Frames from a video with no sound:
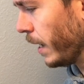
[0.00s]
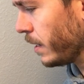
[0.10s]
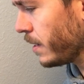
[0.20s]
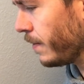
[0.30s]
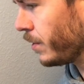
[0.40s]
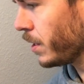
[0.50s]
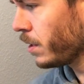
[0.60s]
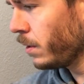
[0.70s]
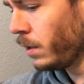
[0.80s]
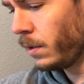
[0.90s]
and 7
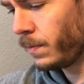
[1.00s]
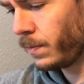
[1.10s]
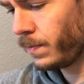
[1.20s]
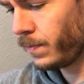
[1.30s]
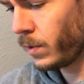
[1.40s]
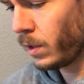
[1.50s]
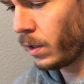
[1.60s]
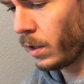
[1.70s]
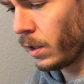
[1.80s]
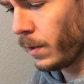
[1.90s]
is good.
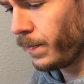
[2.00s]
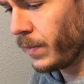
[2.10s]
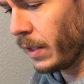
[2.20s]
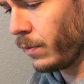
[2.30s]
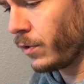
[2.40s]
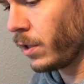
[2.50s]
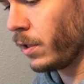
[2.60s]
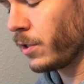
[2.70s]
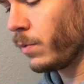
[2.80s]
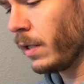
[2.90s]
Then we've got
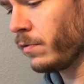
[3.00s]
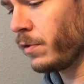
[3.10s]
Les